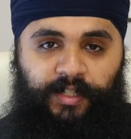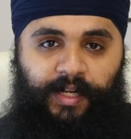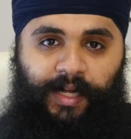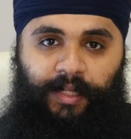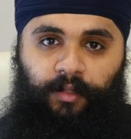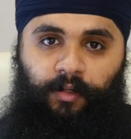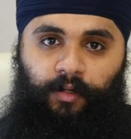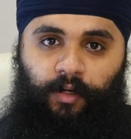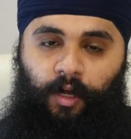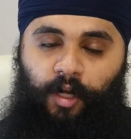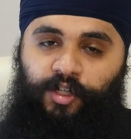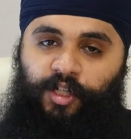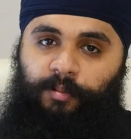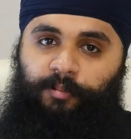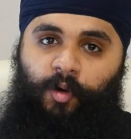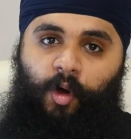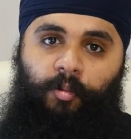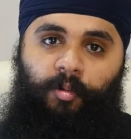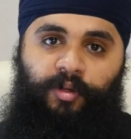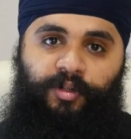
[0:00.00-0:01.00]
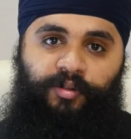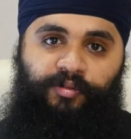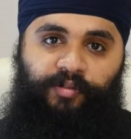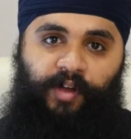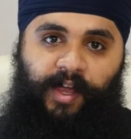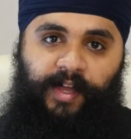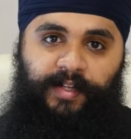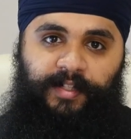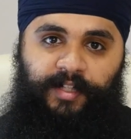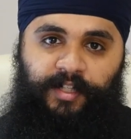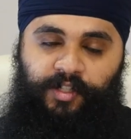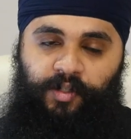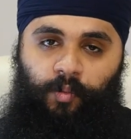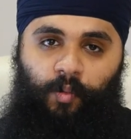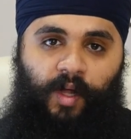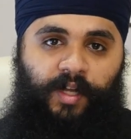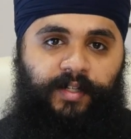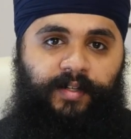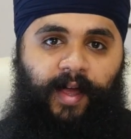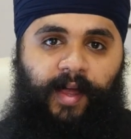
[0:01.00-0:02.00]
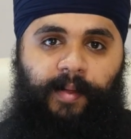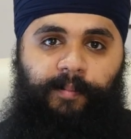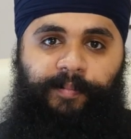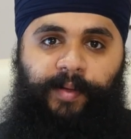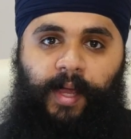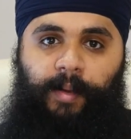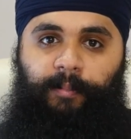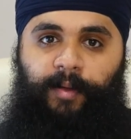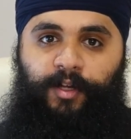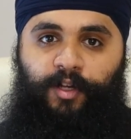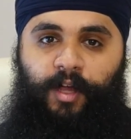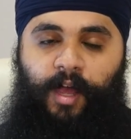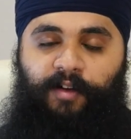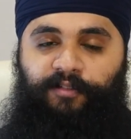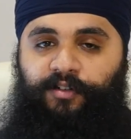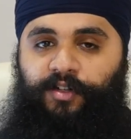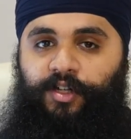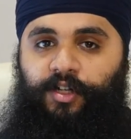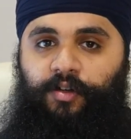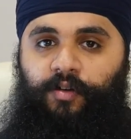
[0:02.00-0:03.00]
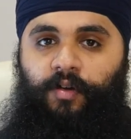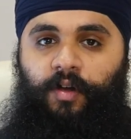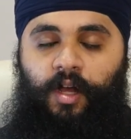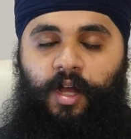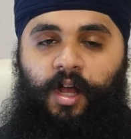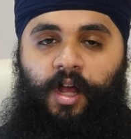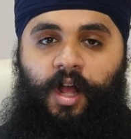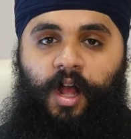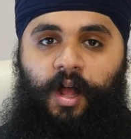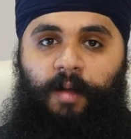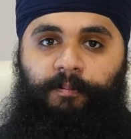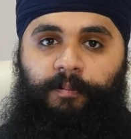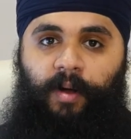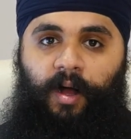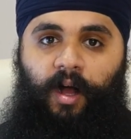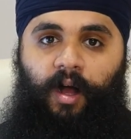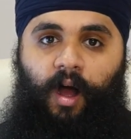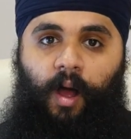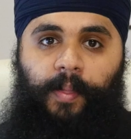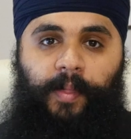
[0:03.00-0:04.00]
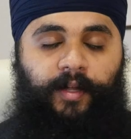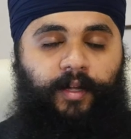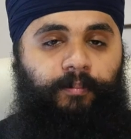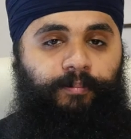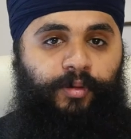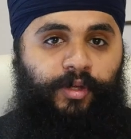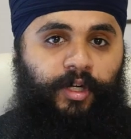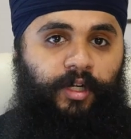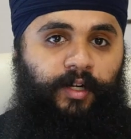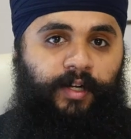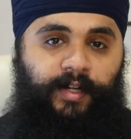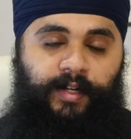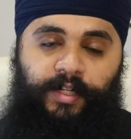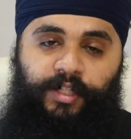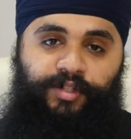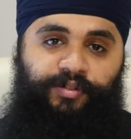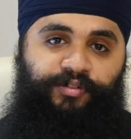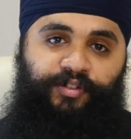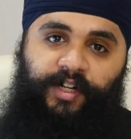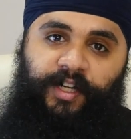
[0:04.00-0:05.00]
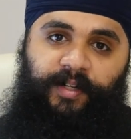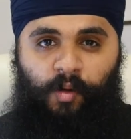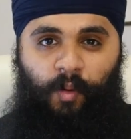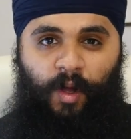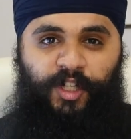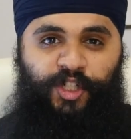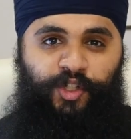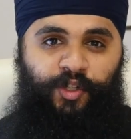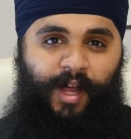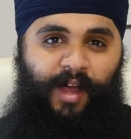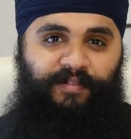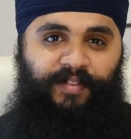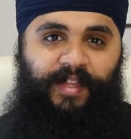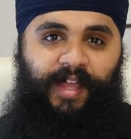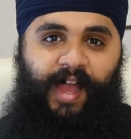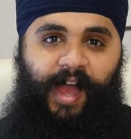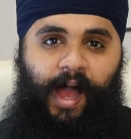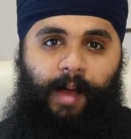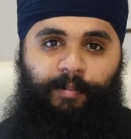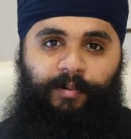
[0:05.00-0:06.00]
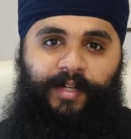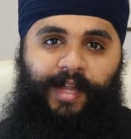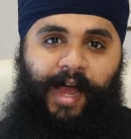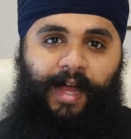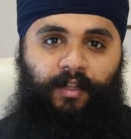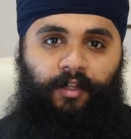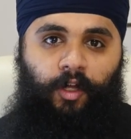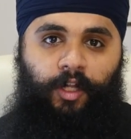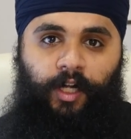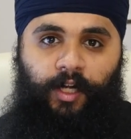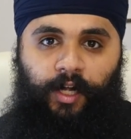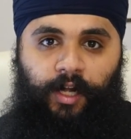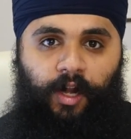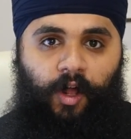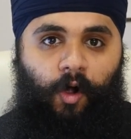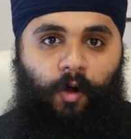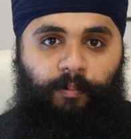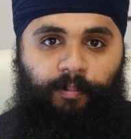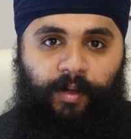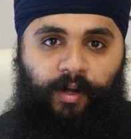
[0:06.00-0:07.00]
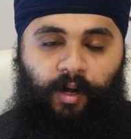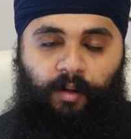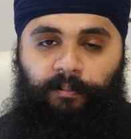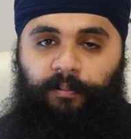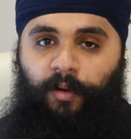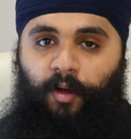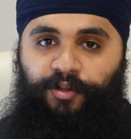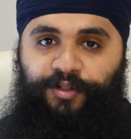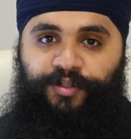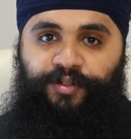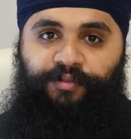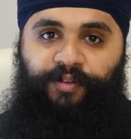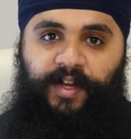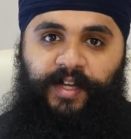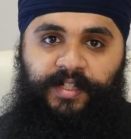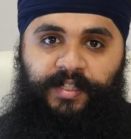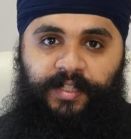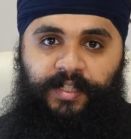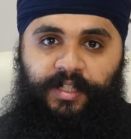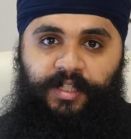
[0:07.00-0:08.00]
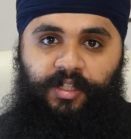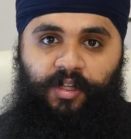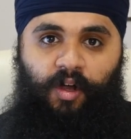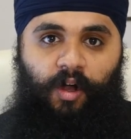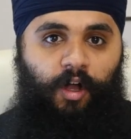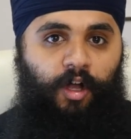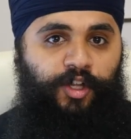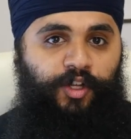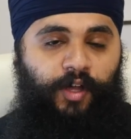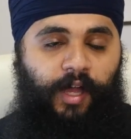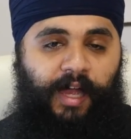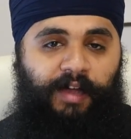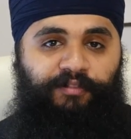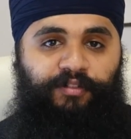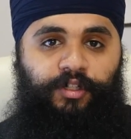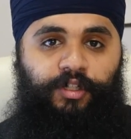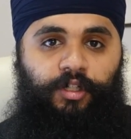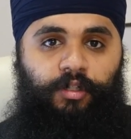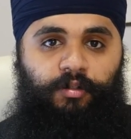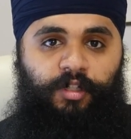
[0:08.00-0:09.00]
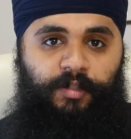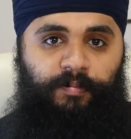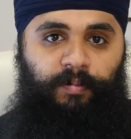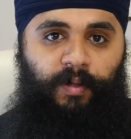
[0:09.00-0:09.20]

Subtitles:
download on your mobile device. It's a one-time payment you have to do, but on the computer it is free. Once you have the app downloaded and open on both devices, all you have to do is